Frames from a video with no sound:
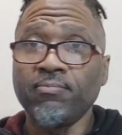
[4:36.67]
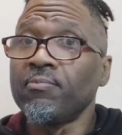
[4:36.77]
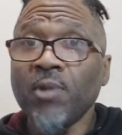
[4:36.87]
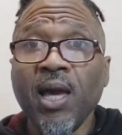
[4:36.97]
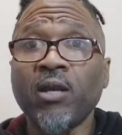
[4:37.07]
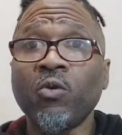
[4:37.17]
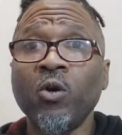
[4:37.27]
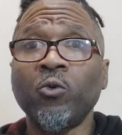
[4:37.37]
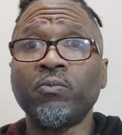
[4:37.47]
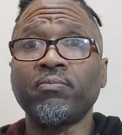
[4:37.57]
He got the
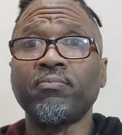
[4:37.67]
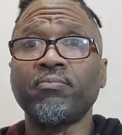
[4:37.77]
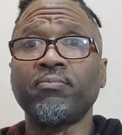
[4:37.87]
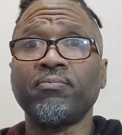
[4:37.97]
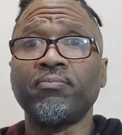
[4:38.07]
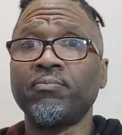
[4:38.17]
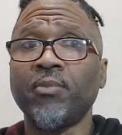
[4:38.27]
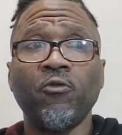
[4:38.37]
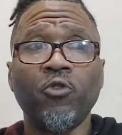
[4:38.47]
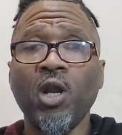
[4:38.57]
role.
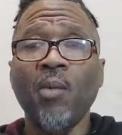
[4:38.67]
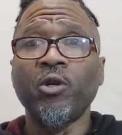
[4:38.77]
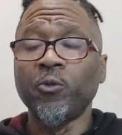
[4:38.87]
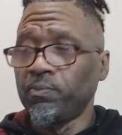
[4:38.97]
Phenomenal.